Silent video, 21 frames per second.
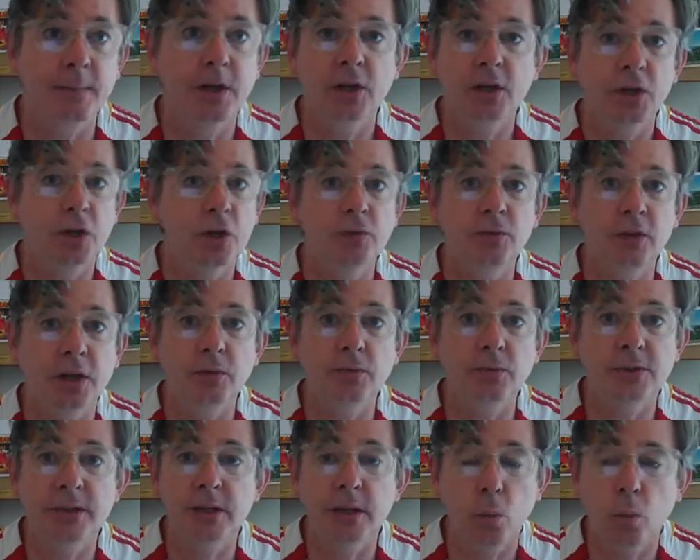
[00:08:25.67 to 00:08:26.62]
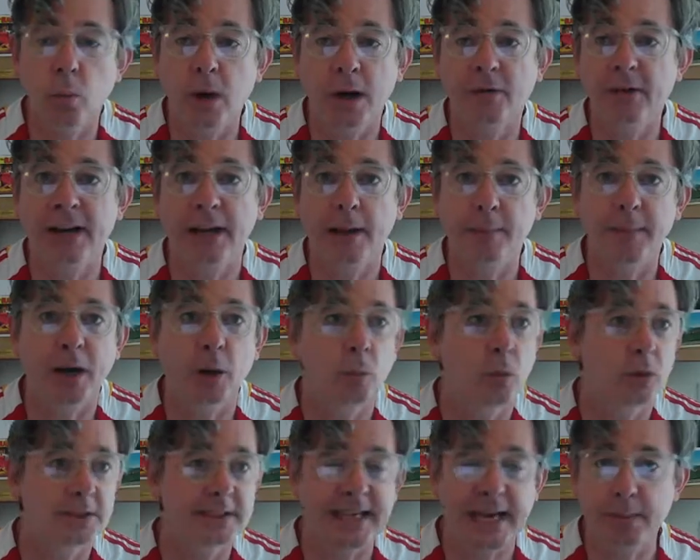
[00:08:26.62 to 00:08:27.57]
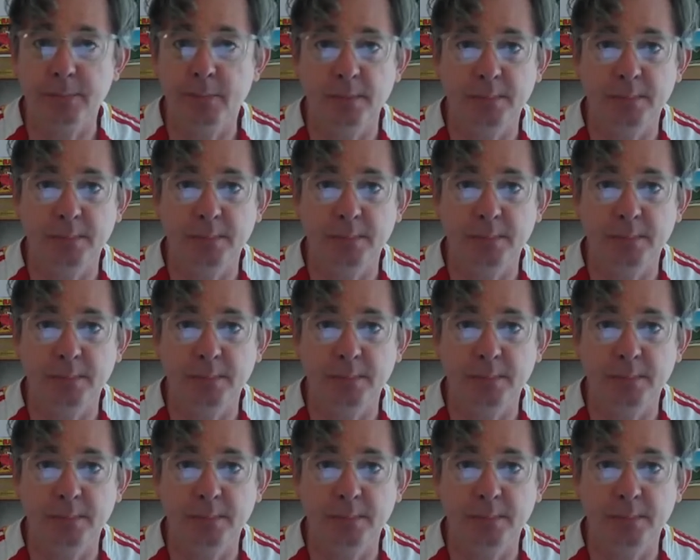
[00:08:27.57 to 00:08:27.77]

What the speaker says: you don't worry about what's happened